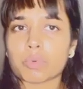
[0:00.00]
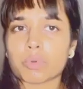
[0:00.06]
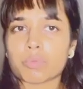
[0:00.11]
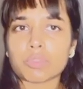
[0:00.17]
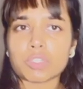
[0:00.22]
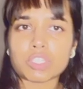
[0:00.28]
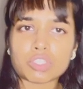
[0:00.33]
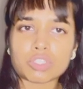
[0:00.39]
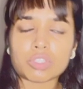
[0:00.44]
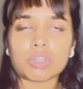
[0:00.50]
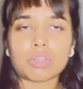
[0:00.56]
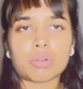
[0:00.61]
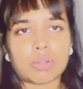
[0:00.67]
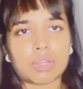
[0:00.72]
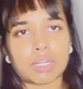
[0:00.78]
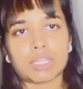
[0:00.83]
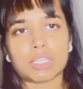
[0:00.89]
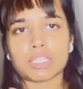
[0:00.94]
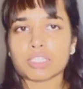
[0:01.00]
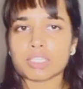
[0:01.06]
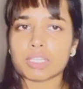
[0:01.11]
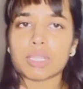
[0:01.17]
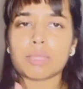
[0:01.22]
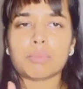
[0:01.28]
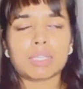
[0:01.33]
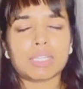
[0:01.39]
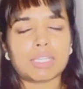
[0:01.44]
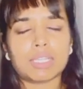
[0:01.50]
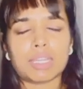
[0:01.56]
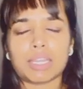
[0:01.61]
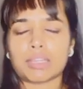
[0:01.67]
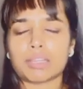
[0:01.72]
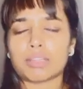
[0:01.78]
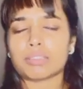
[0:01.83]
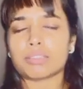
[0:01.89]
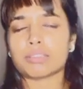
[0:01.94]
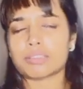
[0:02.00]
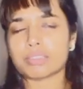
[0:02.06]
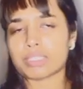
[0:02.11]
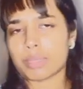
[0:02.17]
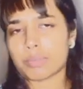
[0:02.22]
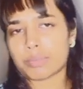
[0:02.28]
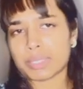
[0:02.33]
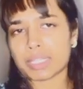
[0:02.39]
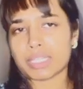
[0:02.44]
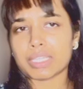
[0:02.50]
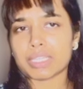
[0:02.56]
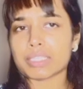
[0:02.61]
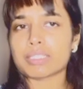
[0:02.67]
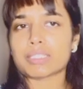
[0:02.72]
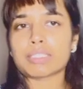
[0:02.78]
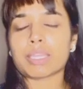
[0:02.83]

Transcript: provision or contingent liability. That are the separate cases.